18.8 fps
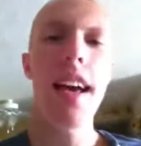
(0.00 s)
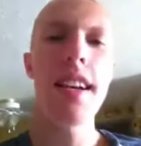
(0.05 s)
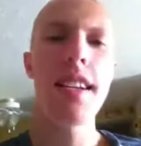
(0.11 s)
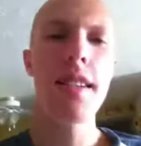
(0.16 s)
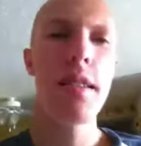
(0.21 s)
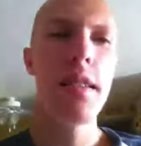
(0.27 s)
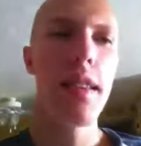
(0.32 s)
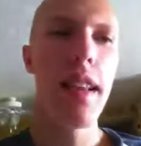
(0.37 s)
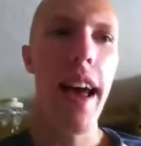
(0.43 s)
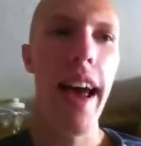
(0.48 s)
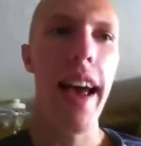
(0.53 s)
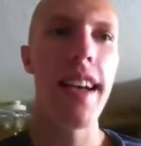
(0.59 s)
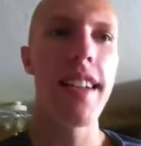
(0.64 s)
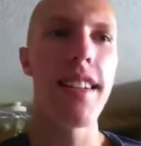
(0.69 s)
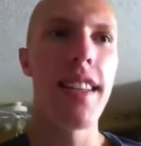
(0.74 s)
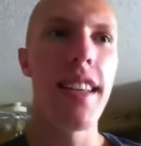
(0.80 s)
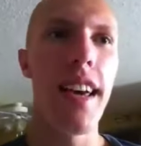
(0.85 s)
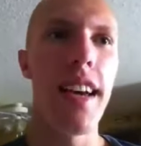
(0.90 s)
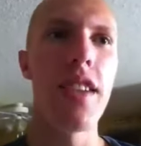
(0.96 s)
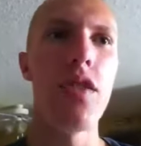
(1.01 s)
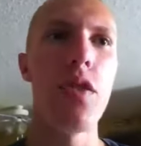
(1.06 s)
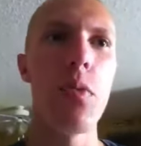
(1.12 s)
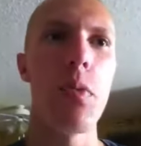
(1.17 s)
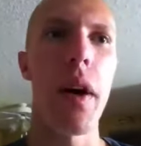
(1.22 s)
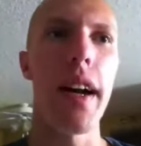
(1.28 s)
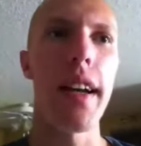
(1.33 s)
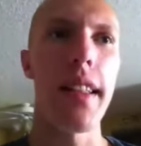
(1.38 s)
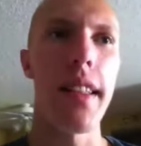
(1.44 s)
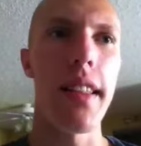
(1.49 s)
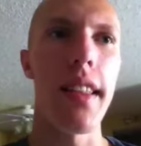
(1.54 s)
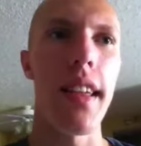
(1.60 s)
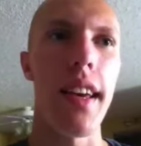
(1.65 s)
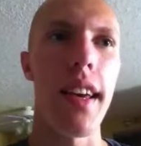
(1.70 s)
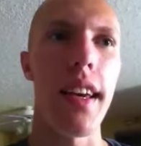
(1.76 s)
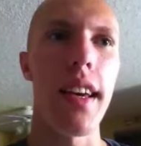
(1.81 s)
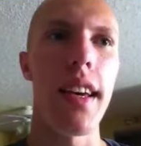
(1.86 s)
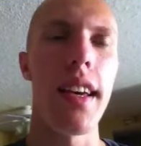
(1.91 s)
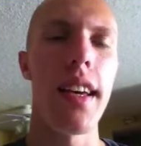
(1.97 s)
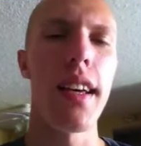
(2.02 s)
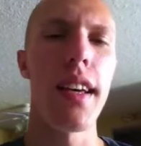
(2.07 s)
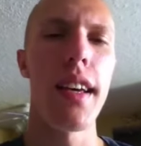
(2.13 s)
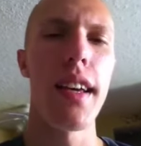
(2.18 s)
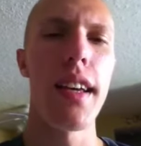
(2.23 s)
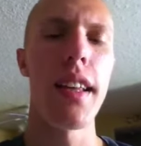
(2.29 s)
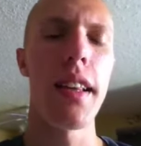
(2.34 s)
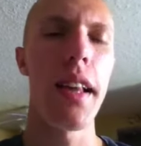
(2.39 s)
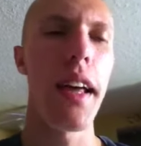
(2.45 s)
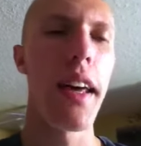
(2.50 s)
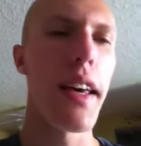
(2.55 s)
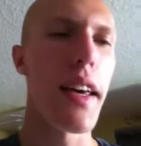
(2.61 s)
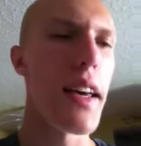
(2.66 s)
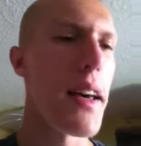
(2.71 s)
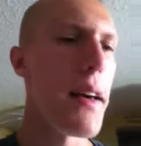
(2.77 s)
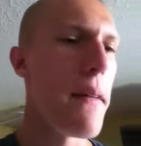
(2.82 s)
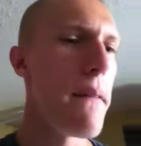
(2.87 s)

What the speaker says: as nasty as you might think. Like,